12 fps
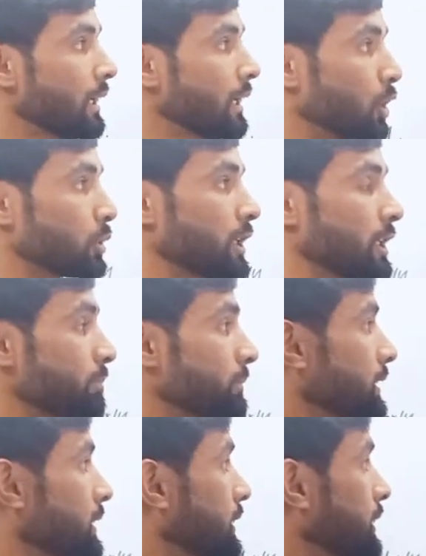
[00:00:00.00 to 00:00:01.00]
Okay,
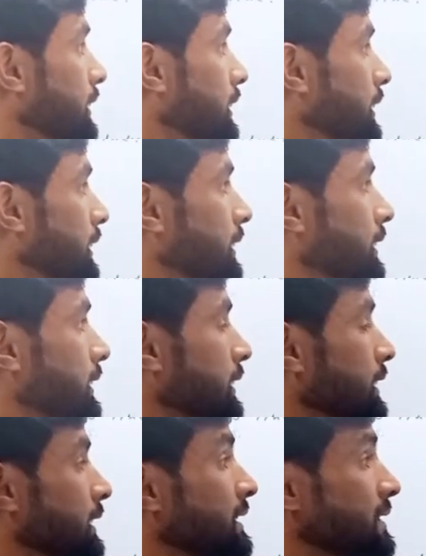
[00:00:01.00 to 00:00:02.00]

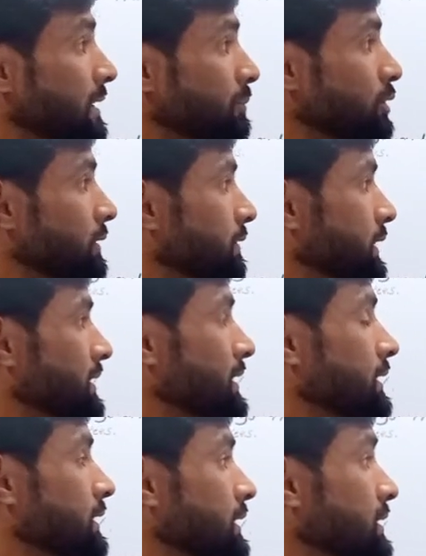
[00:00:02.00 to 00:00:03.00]
let's come to the first
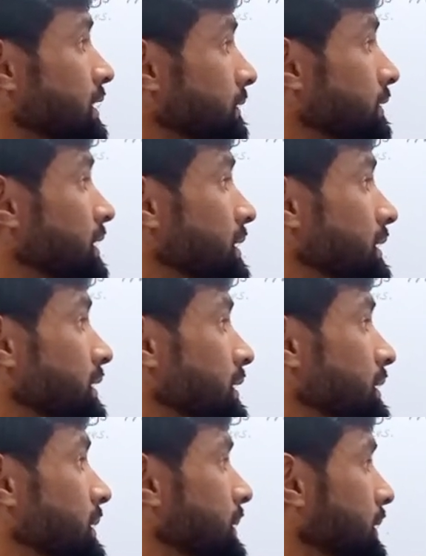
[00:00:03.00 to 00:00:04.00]
sentence. The first
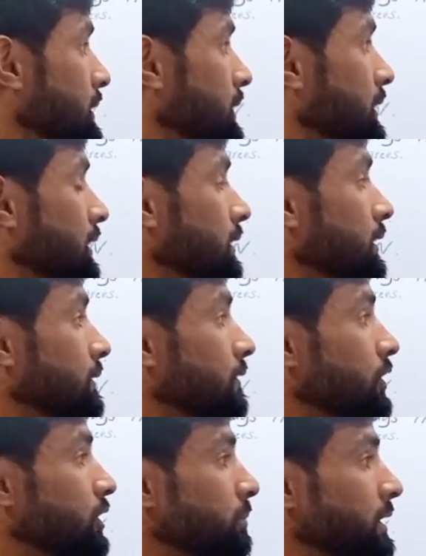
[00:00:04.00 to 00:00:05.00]
sentence, the
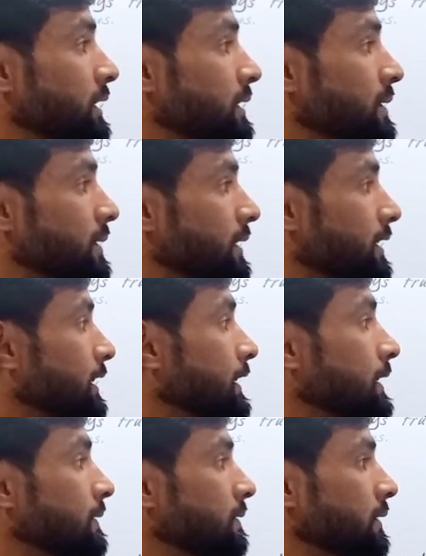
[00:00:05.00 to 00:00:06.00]
verb is
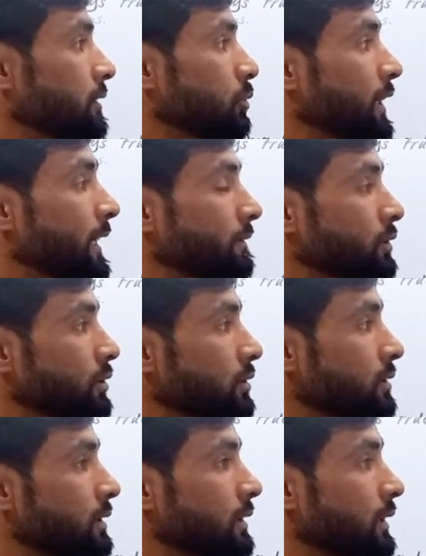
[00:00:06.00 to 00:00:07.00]
leave. We have to
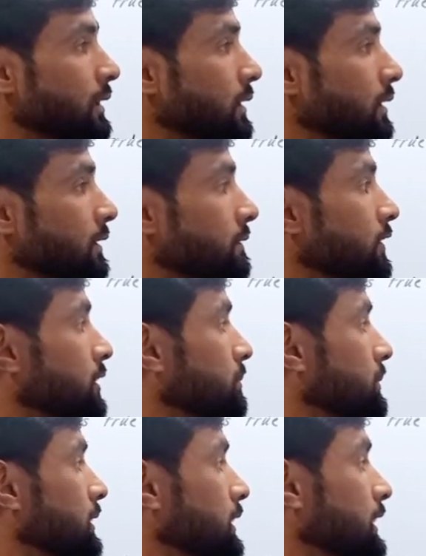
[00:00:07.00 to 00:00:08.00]
use the
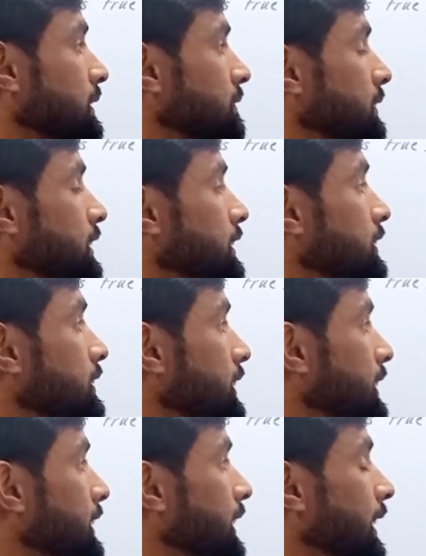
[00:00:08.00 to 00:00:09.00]
verb leave here.
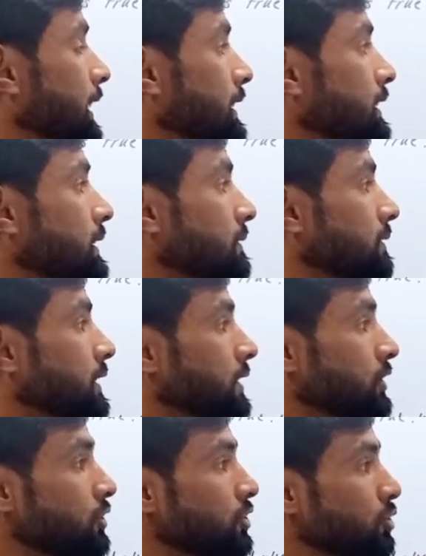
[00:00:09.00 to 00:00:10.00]
Leave.
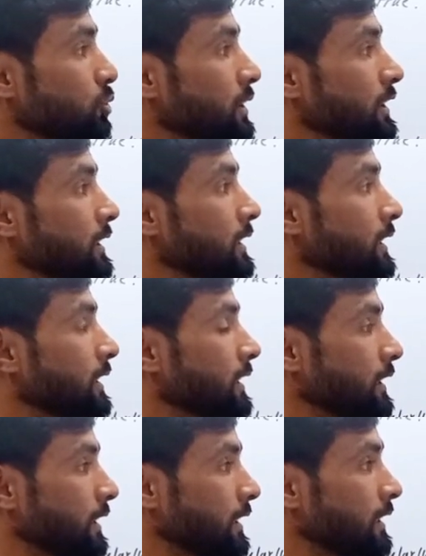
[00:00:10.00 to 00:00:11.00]
Usually
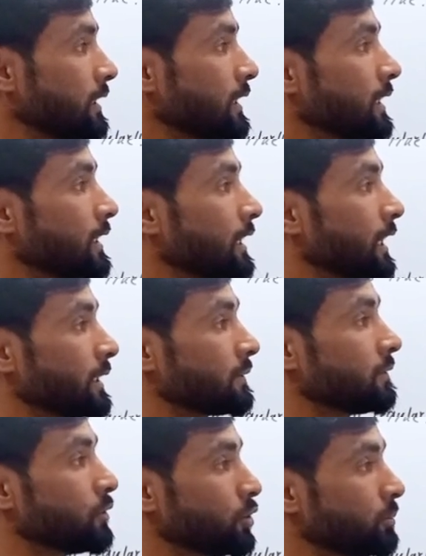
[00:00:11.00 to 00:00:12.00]
he at
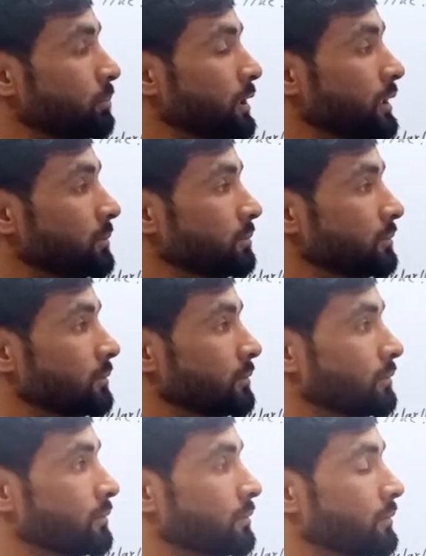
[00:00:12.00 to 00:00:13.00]
4 p.m.
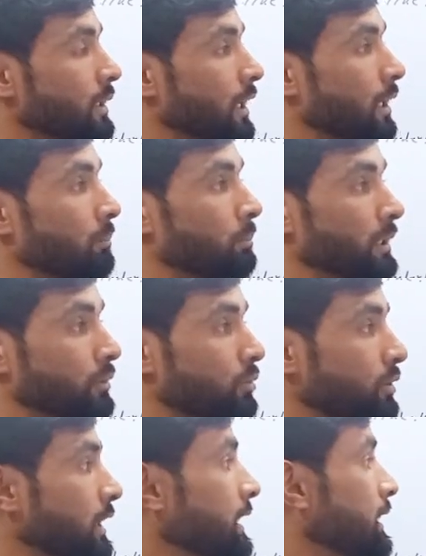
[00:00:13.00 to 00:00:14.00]
But
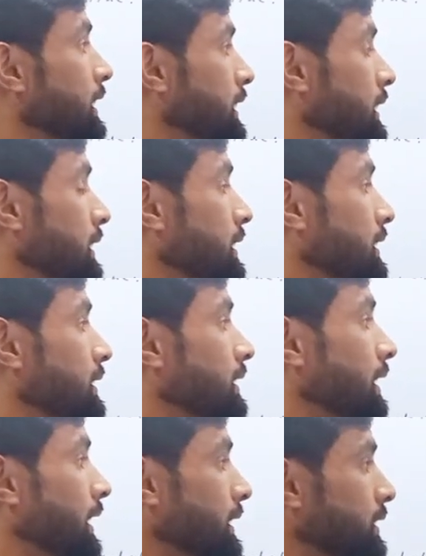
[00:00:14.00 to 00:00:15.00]
today he
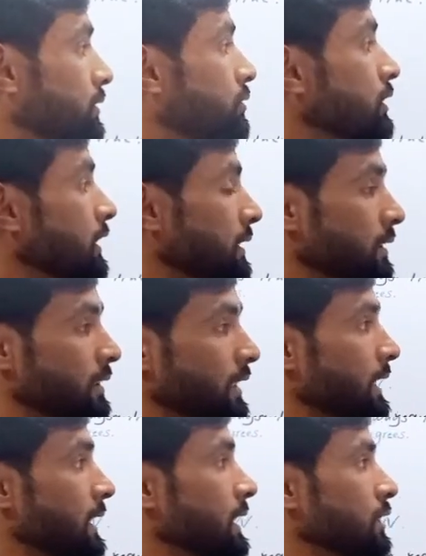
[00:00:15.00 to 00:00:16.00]
at 3.
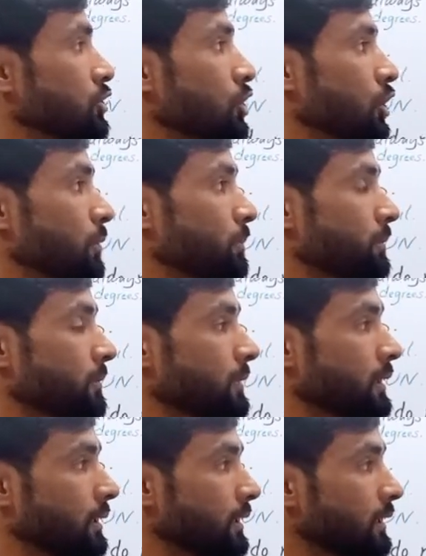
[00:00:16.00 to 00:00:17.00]
So
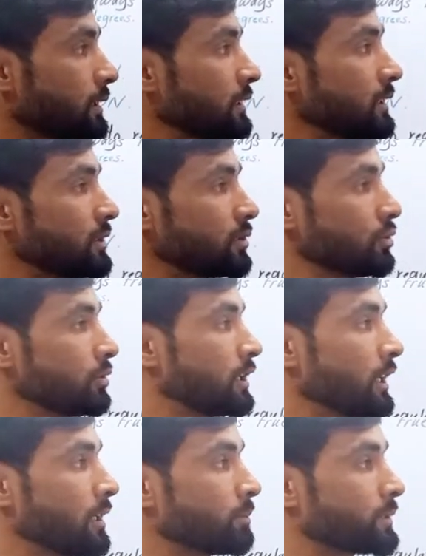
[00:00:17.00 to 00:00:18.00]
in these two
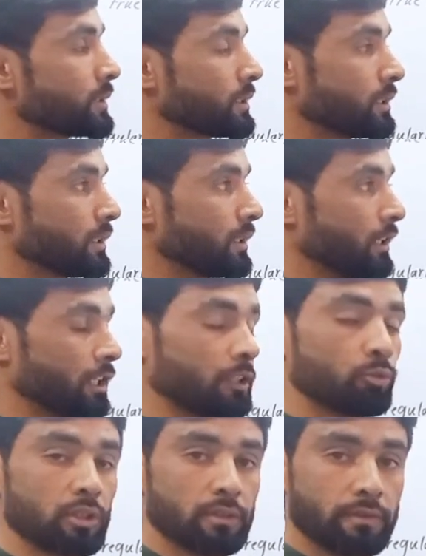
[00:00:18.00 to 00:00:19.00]
gaps, in
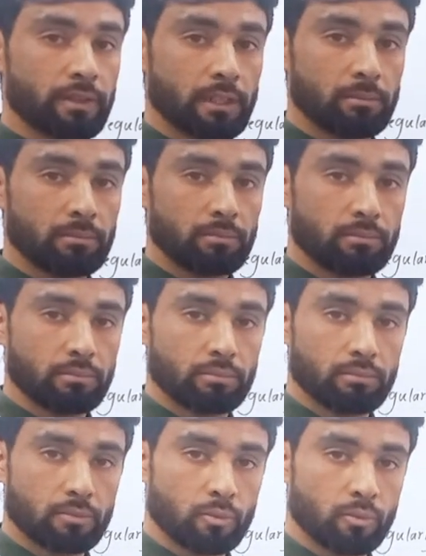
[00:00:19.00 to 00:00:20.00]
one of
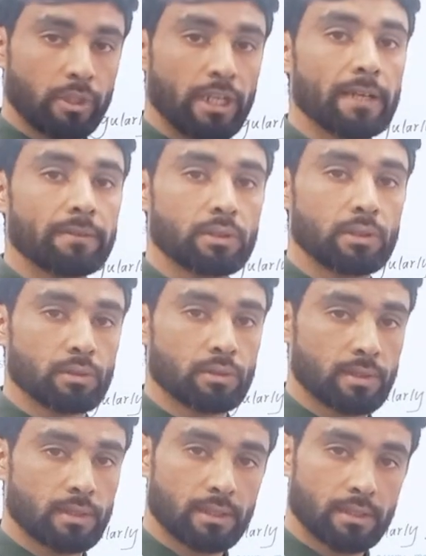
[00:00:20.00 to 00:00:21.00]
them we have to
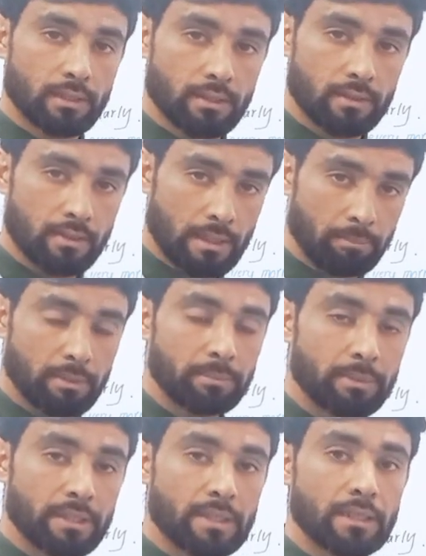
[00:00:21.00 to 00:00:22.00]
use simple
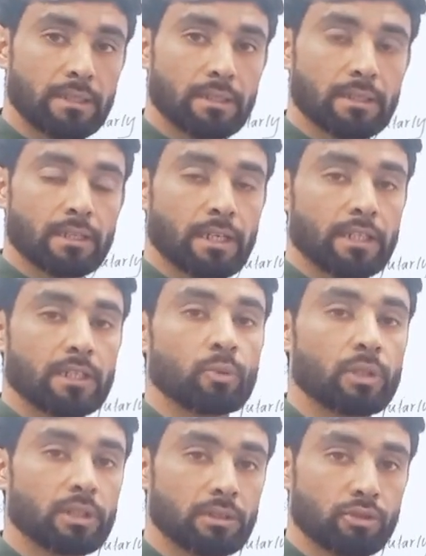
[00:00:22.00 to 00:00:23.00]
present, and then
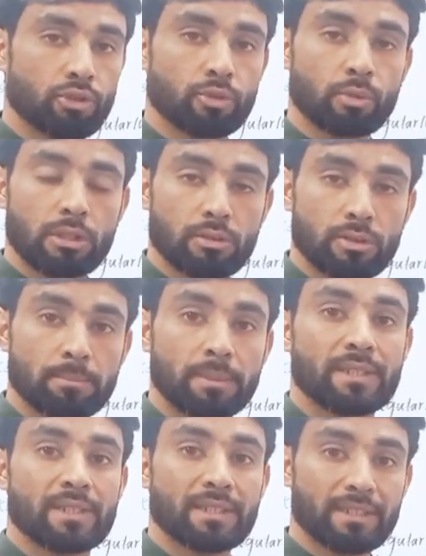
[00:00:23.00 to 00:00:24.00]
one should we use
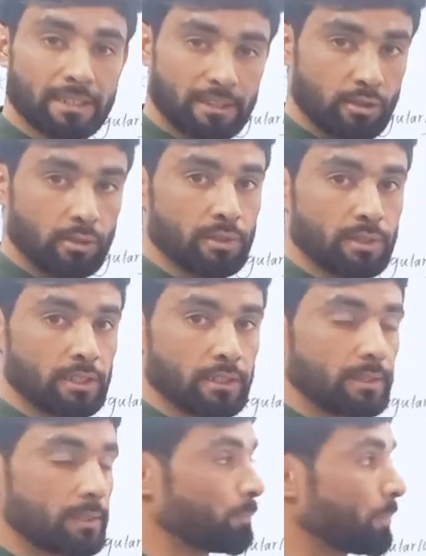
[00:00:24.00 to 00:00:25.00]
present continuous
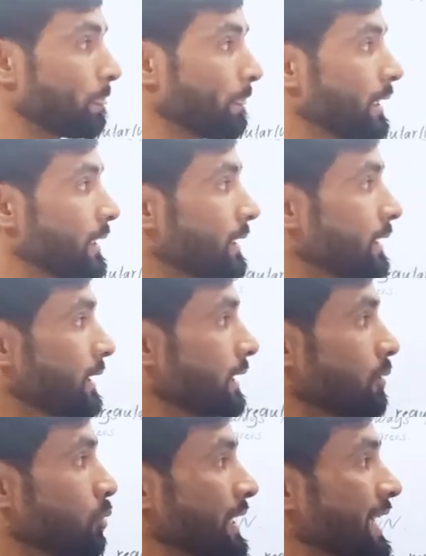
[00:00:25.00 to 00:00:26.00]
tense.
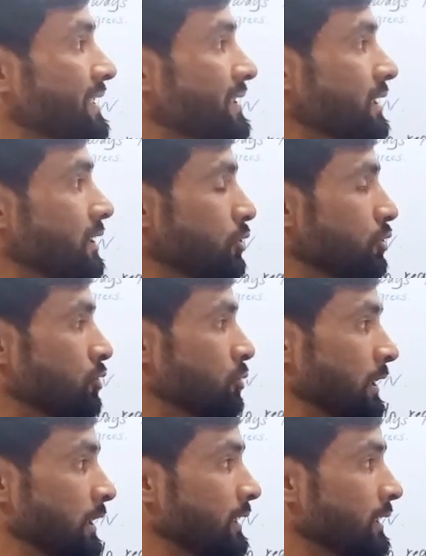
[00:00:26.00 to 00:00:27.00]
When I say
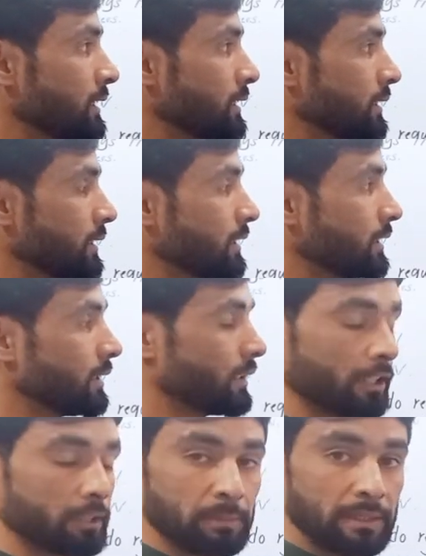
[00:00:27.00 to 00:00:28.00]
usually,
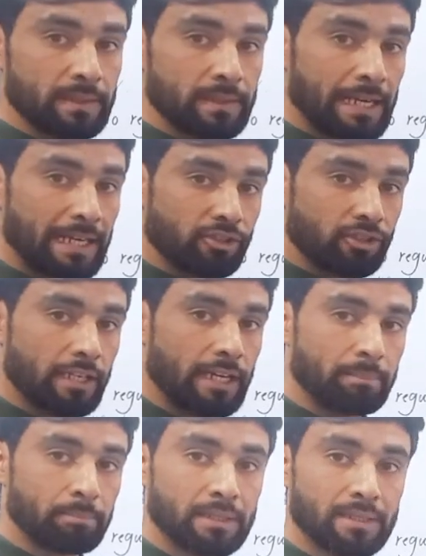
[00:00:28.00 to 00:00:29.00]
it means the action
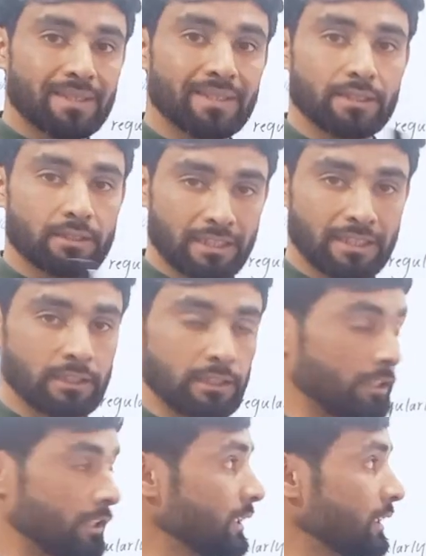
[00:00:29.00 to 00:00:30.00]
happens
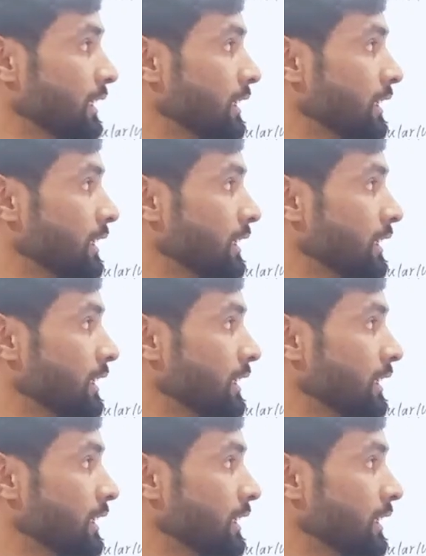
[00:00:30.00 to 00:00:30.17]
regularly,